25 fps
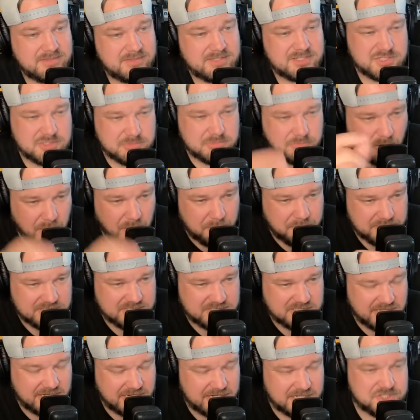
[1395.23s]
Small
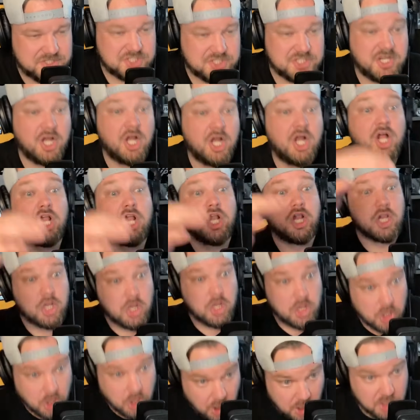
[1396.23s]
percentage,
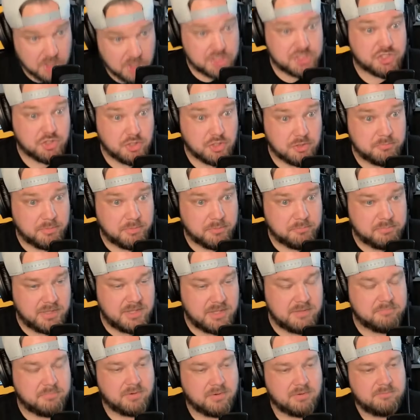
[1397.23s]
large group of
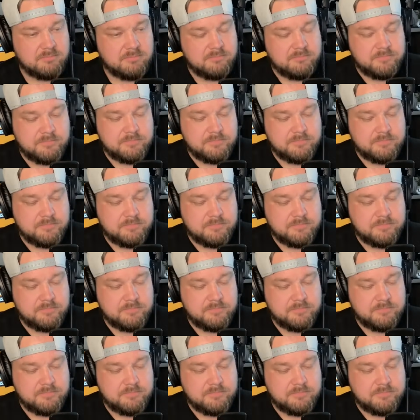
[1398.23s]
people